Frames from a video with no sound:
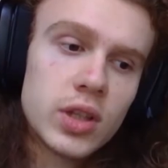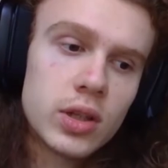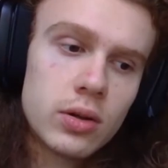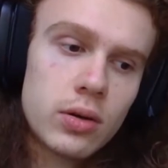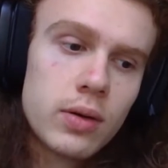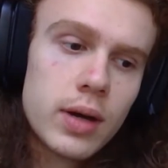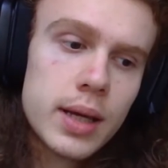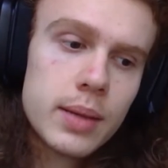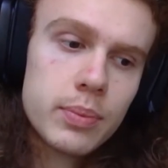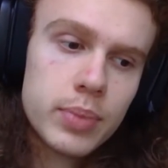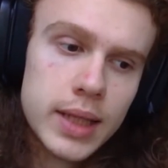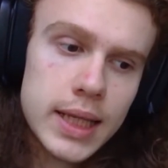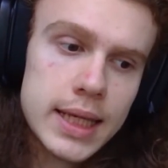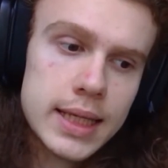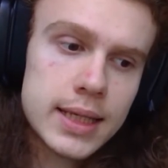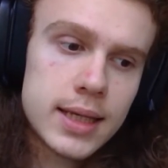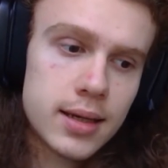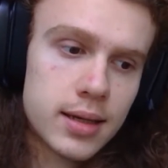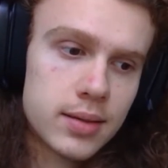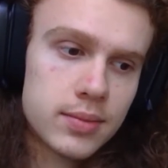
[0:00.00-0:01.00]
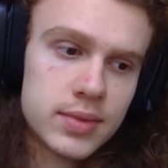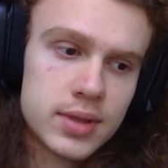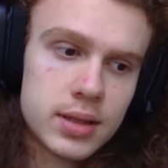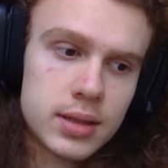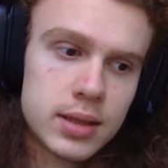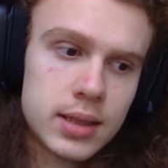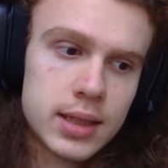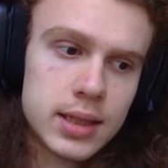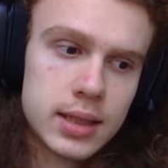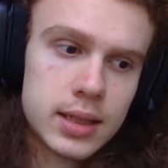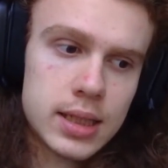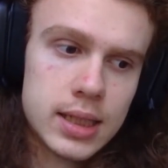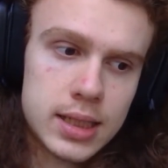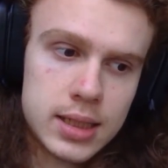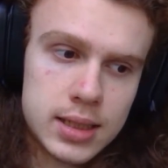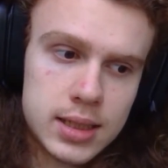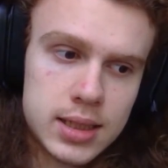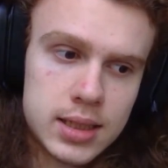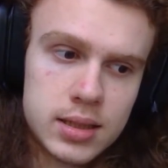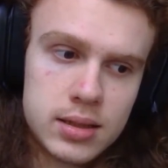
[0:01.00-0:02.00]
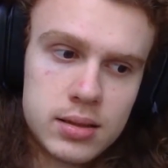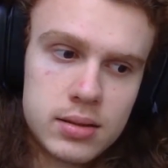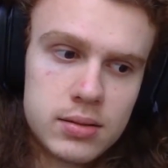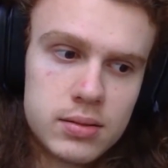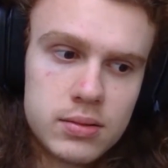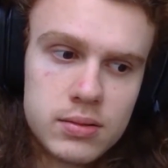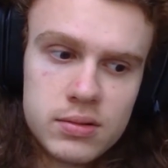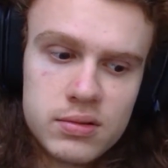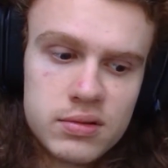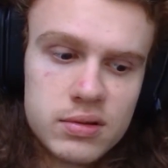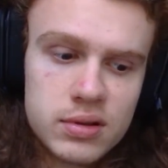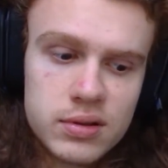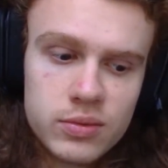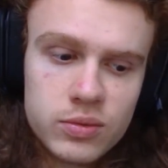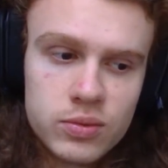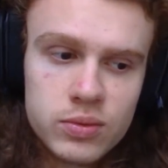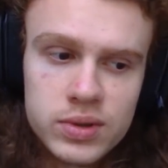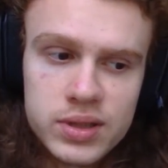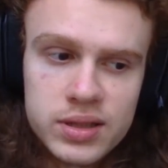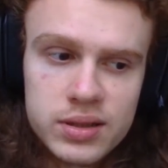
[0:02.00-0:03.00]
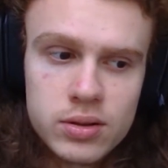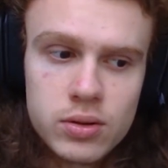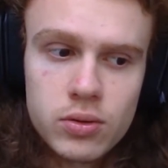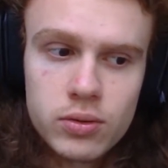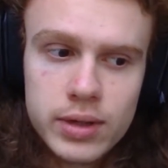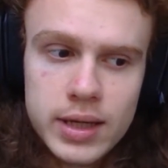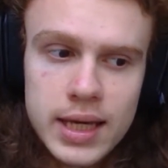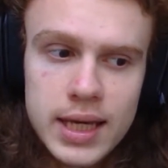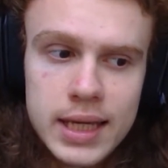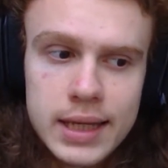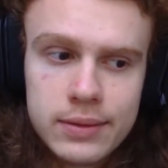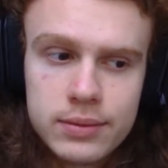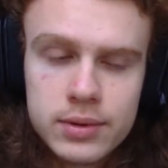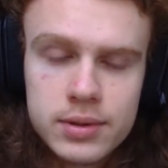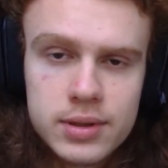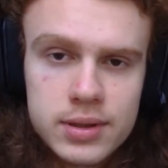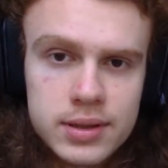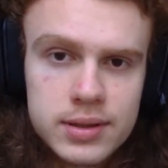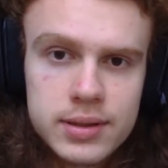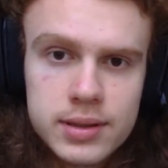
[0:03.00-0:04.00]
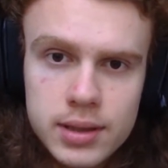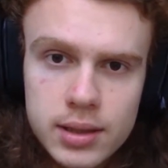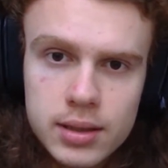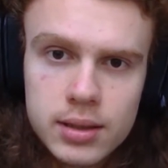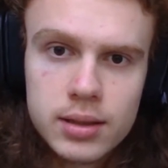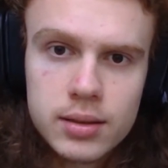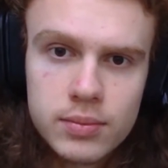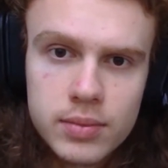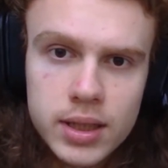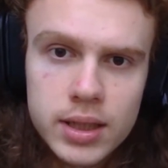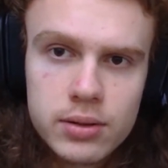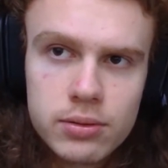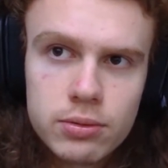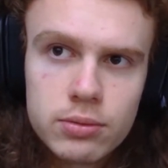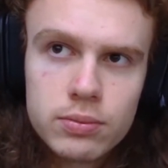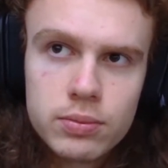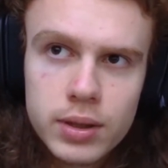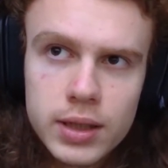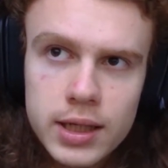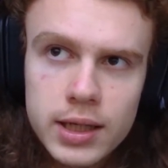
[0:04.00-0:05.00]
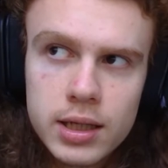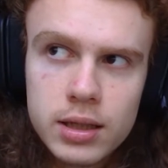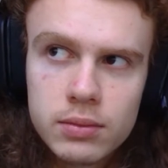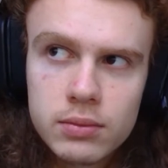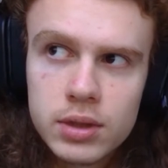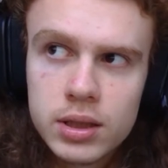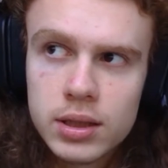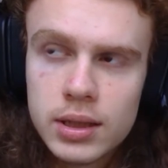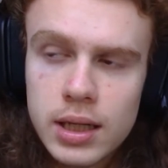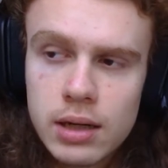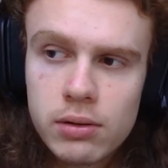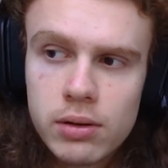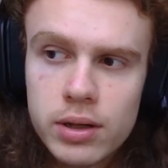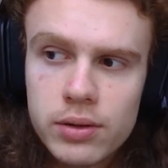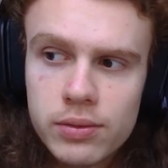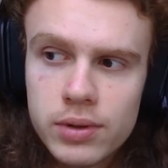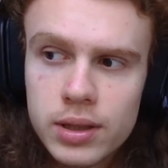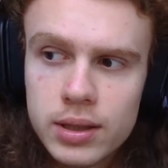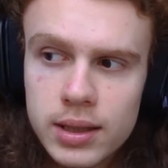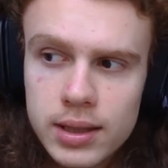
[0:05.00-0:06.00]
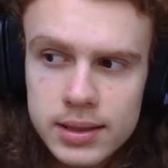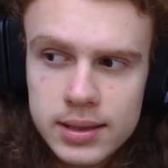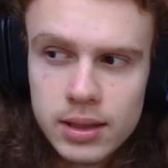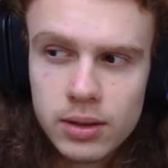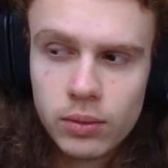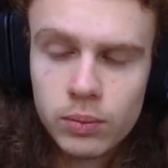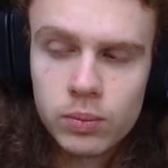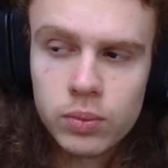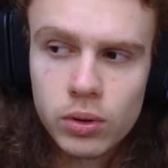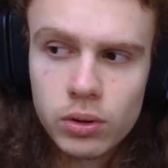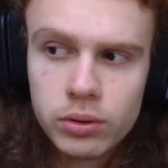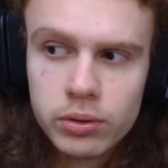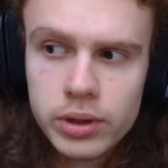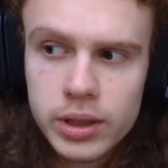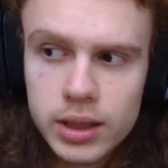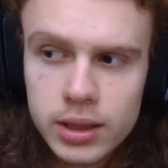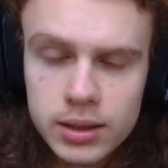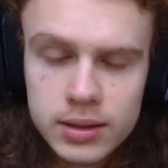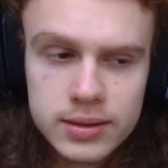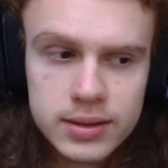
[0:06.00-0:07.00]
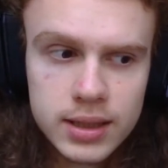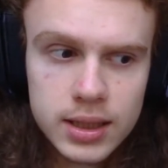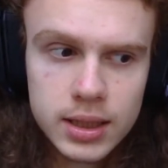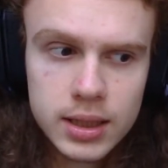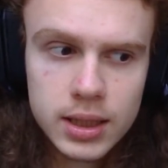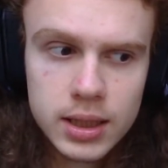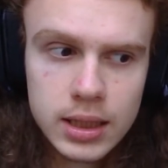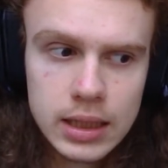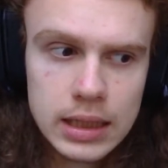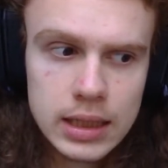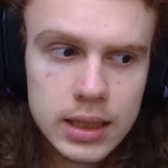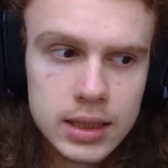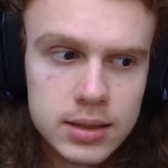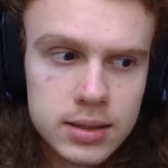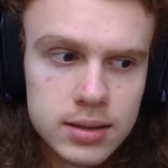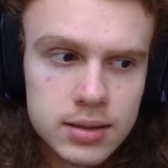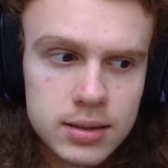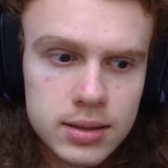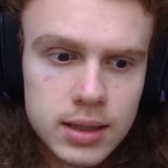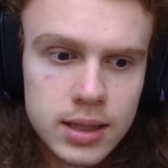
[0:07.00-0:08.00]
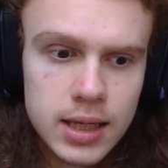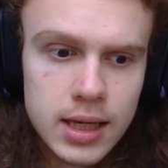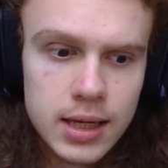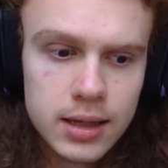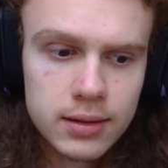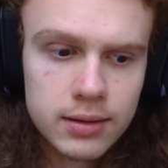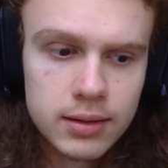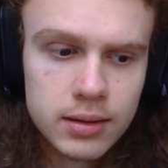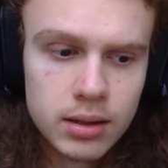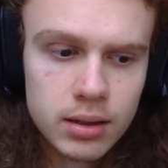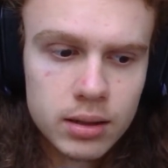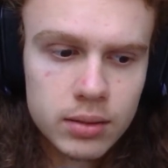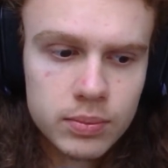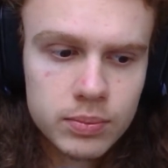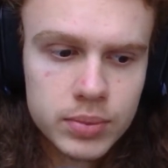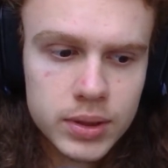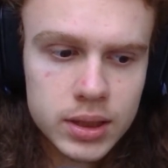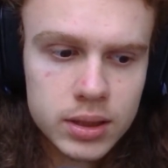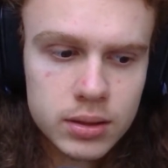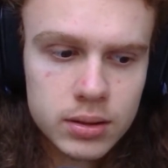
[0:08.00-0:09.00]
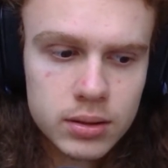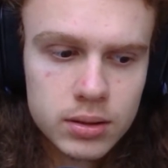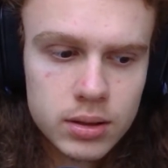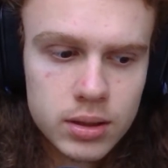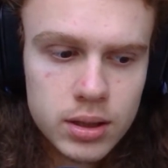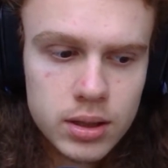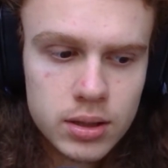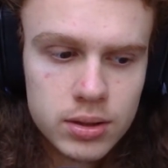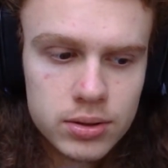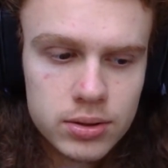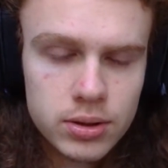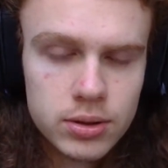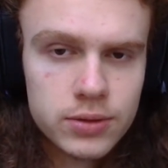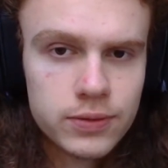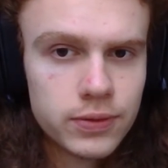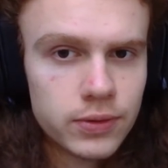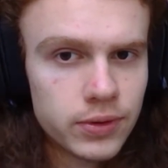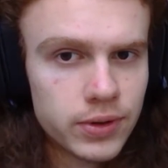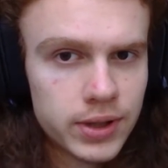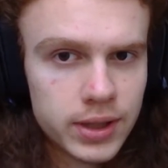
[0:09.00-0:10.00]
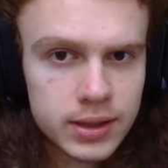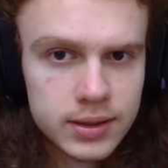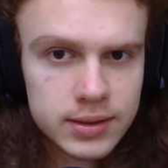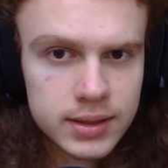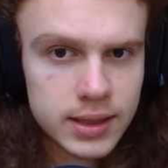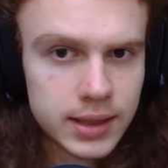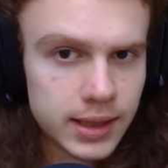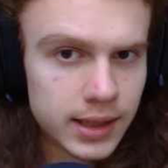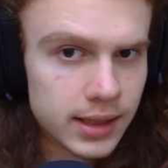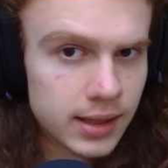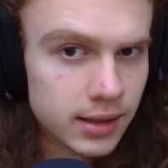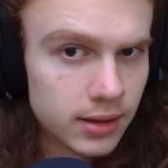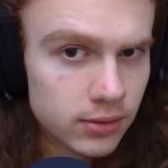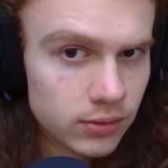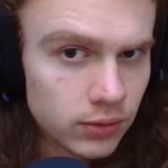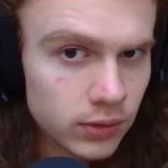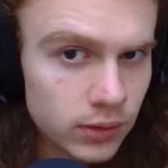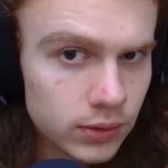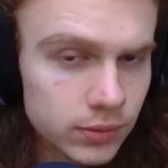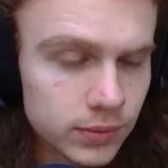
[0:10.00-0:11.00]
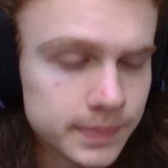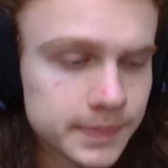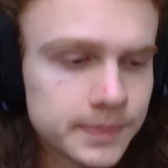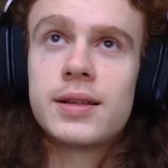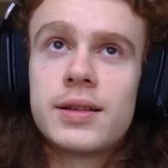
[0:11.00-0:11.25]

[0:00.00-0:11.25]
I play games a lot, and I was okay with just sitting in my room playing, but now I realize how boring it's getting, and I just can't help but search for things that I can do.